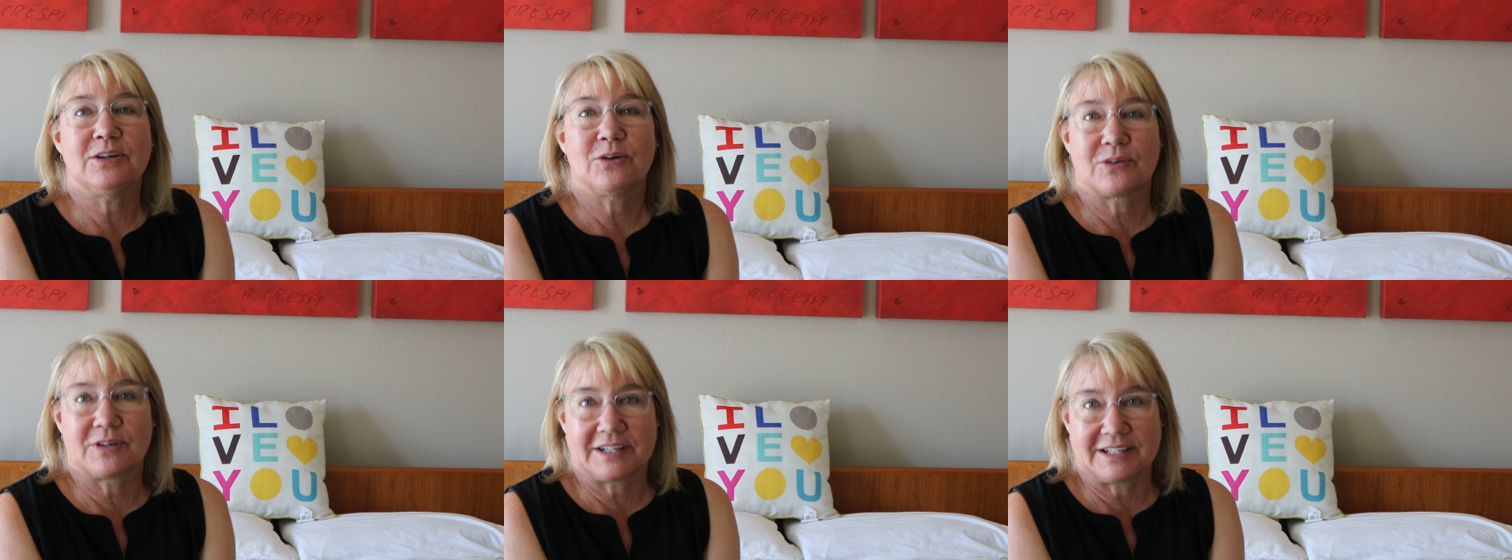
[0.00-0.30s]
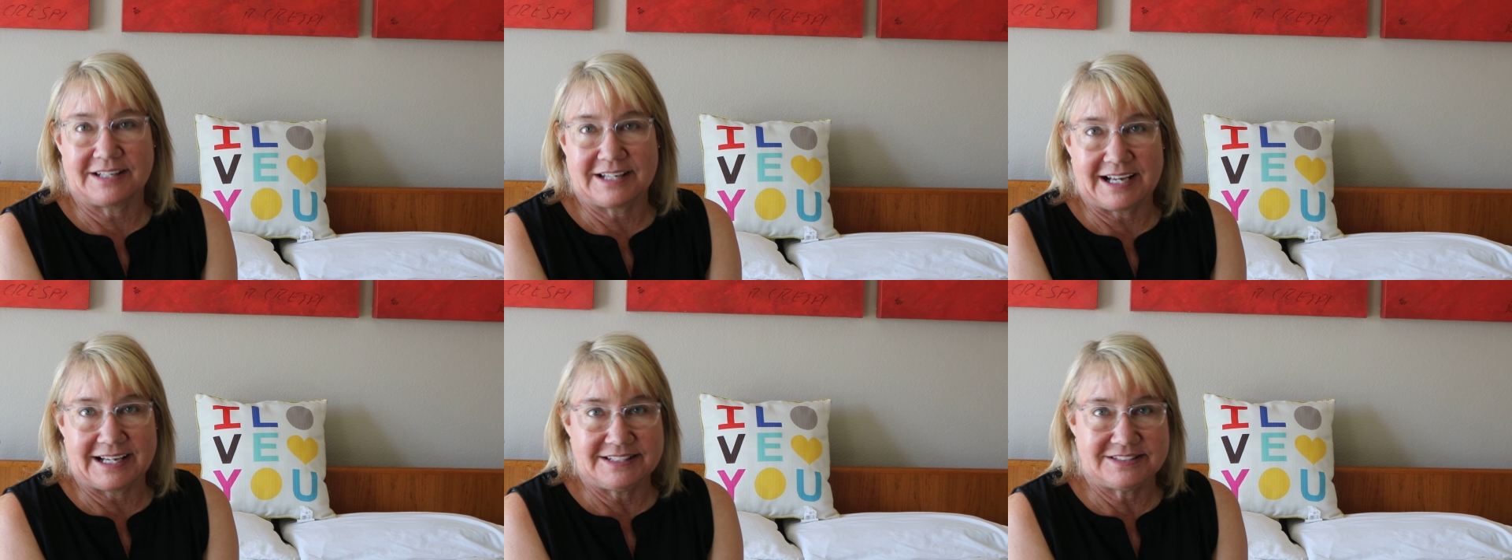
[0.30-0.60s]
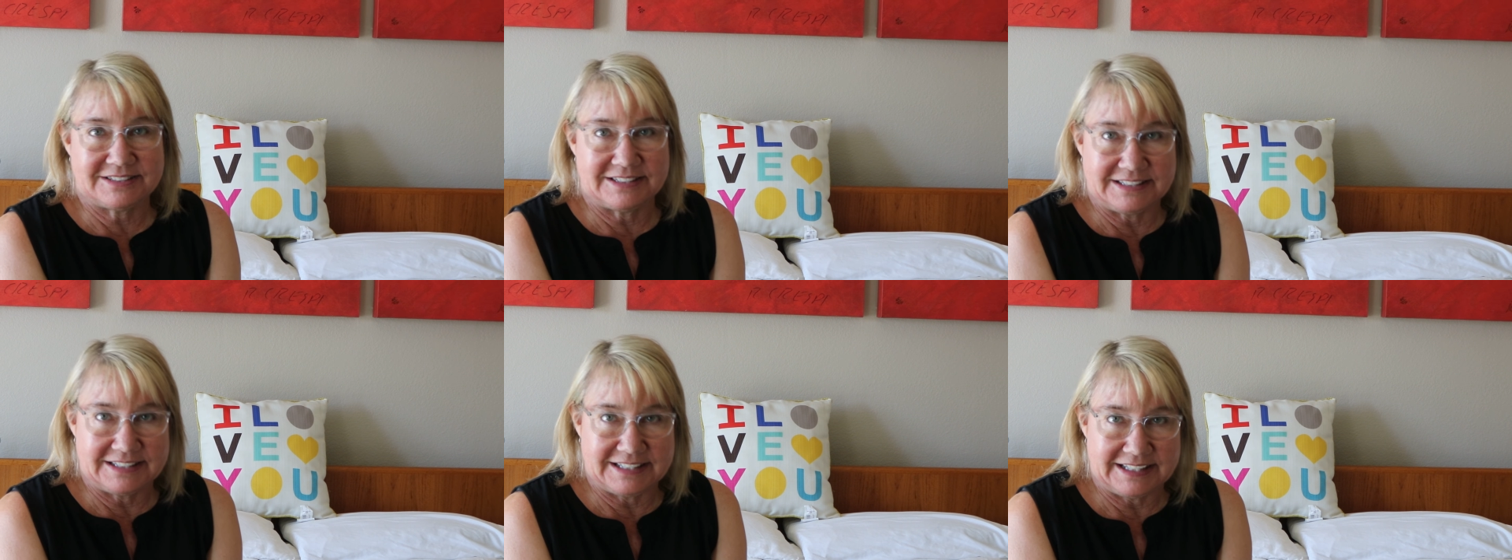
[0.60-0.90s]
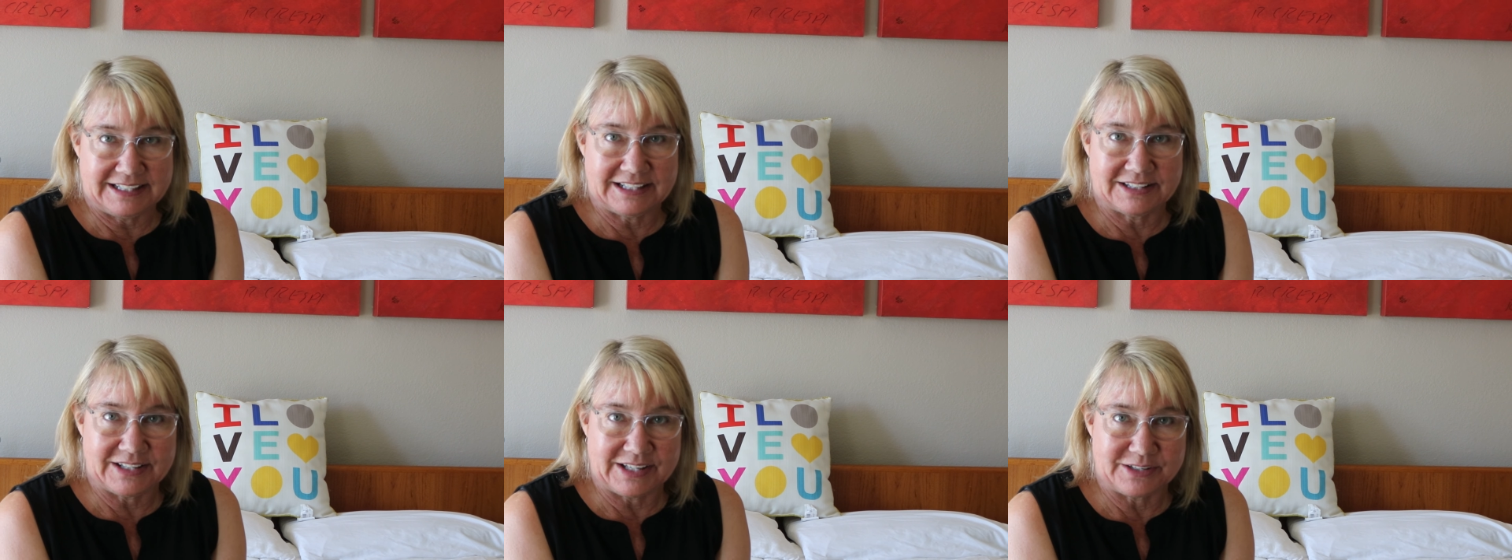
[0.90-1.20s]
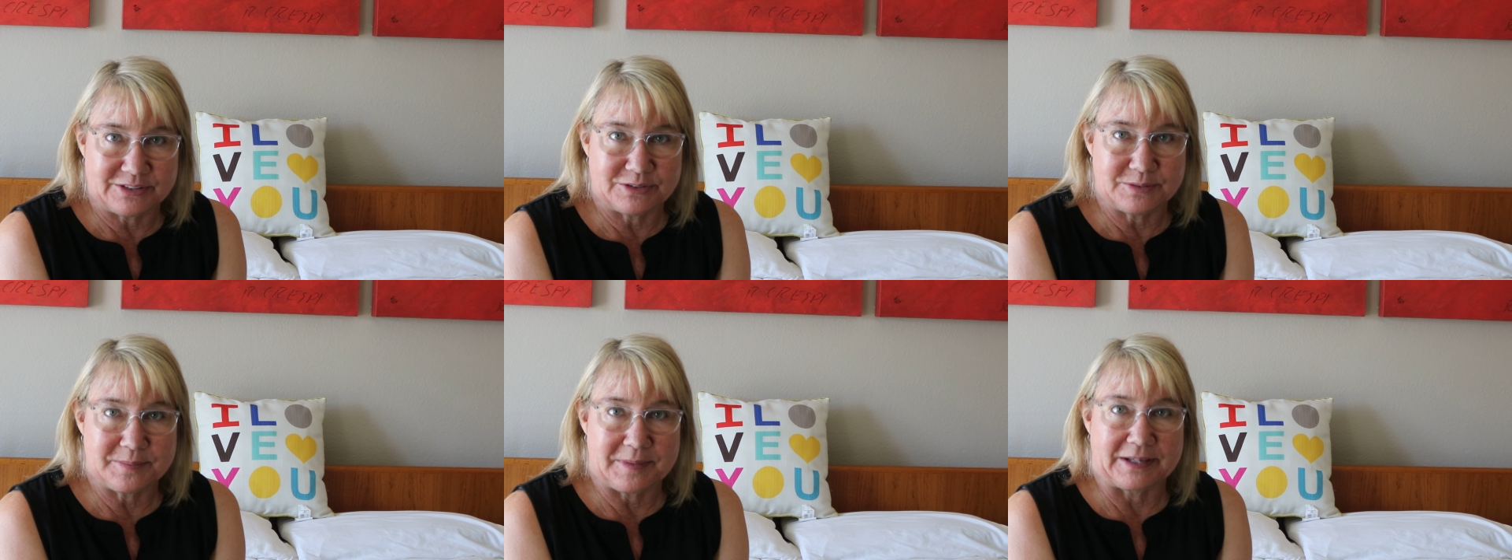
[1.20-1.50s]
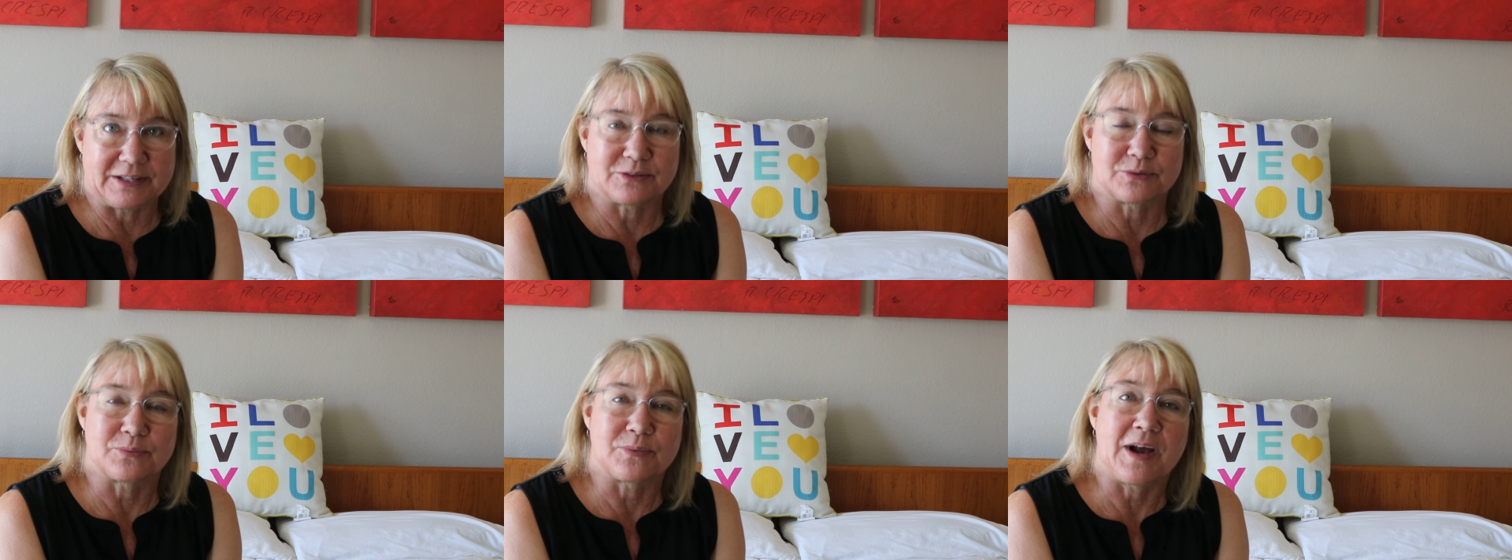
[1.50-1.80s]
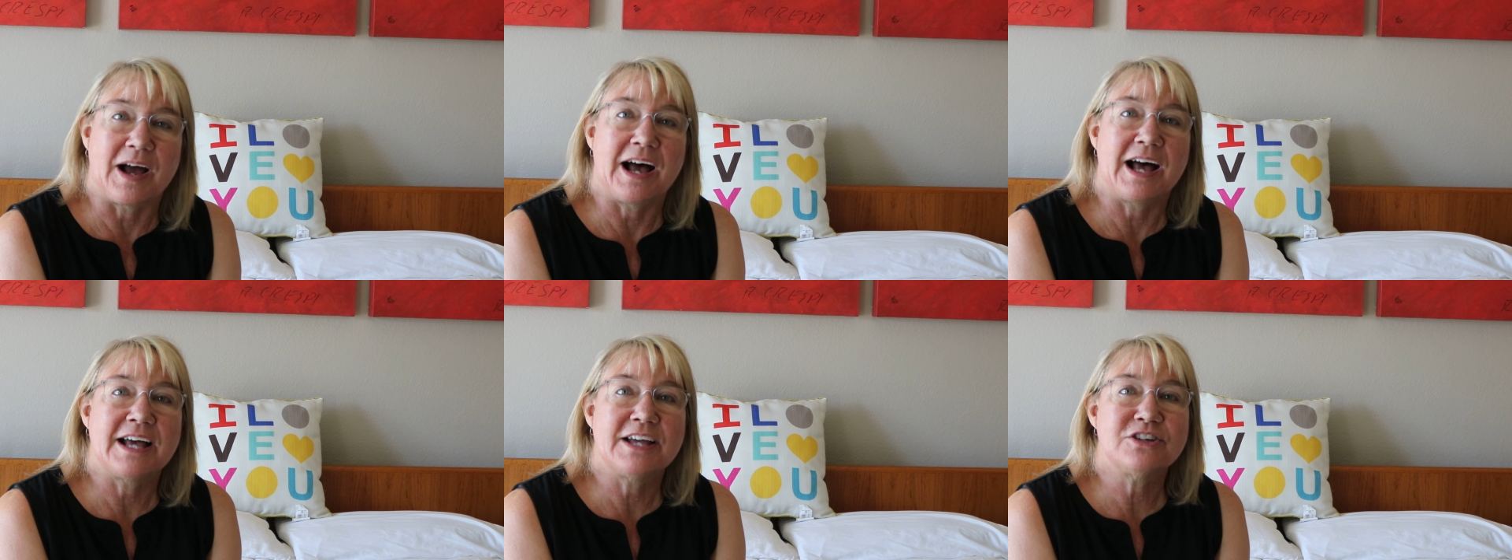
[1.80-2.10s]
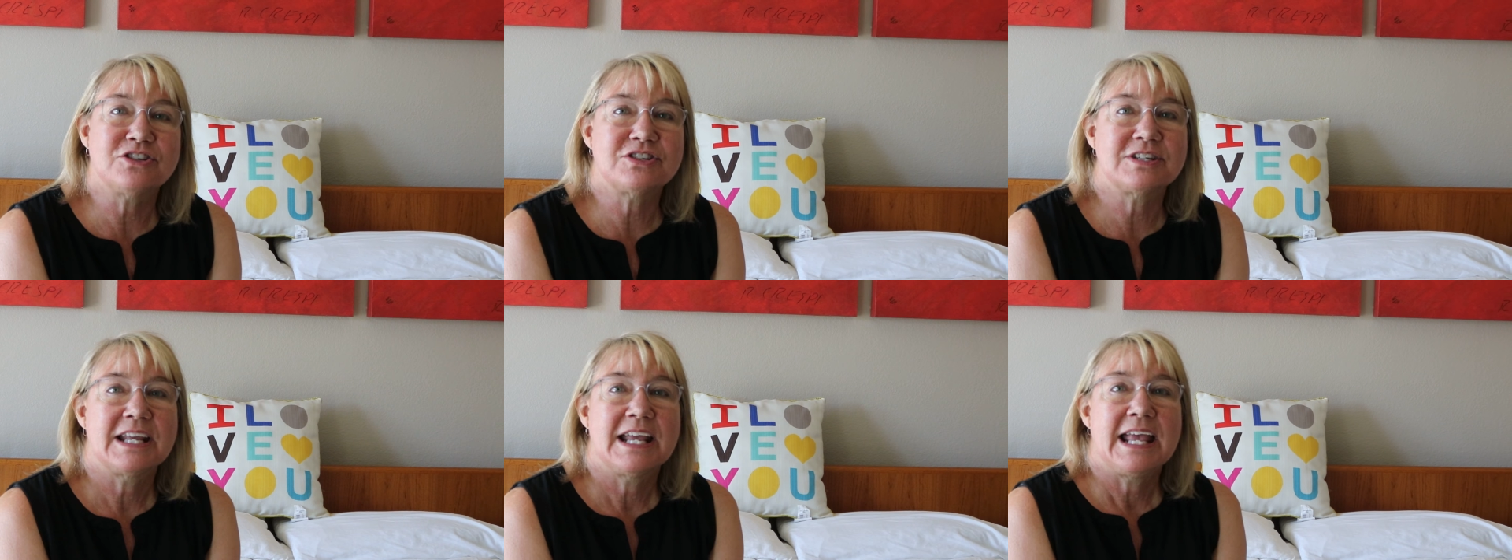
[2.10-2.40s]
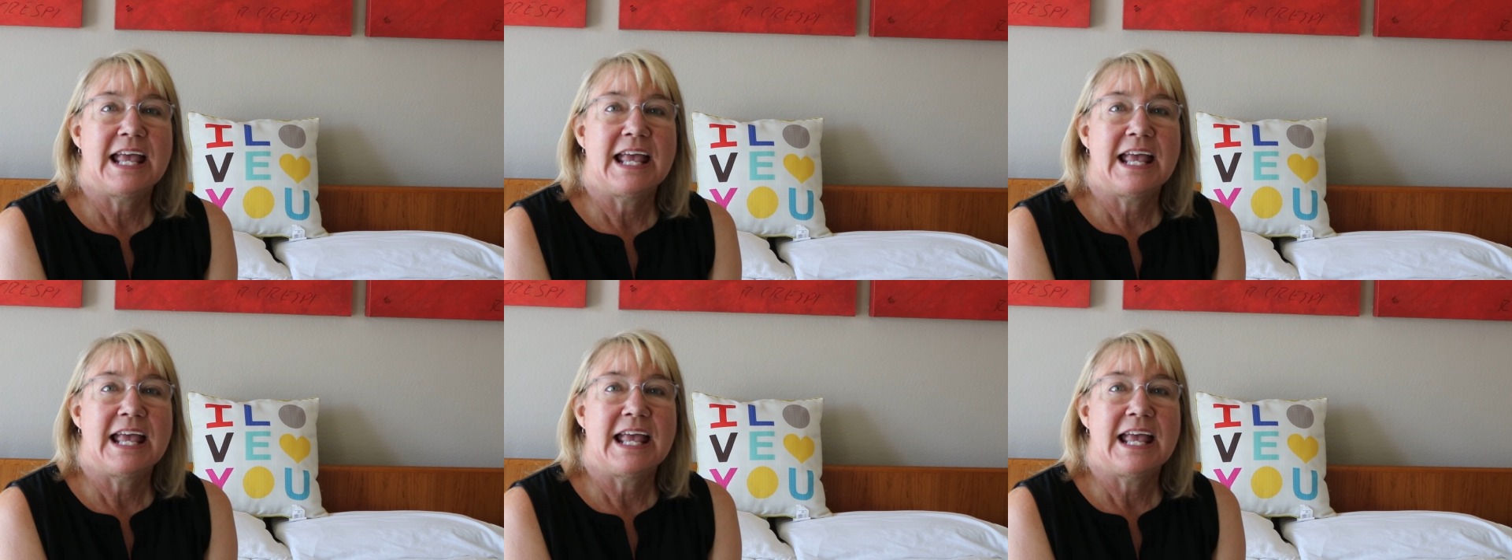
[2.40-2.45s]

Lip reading: organized and decluttered my garage